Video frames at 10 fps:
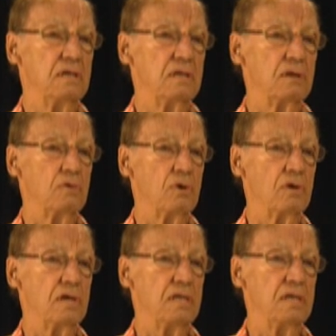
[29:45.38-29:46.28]
the
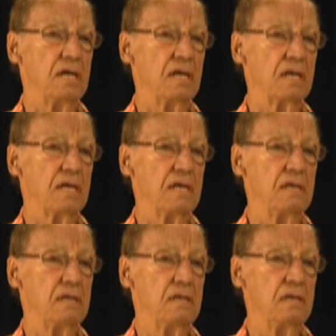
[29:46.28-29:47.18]
war in Italy
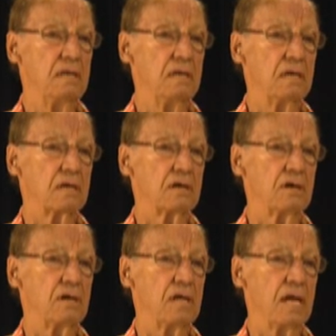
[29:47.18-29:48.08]

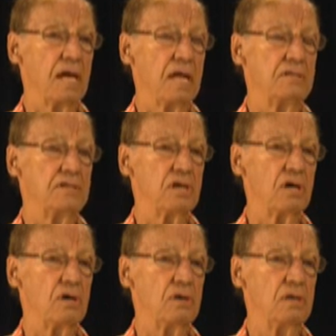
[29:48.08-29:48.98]
occurred at
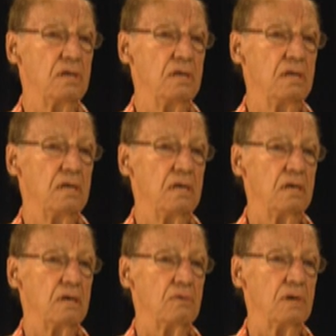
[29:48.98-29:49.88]
Anzio
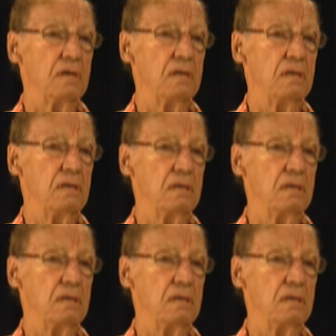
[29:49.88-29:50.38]
when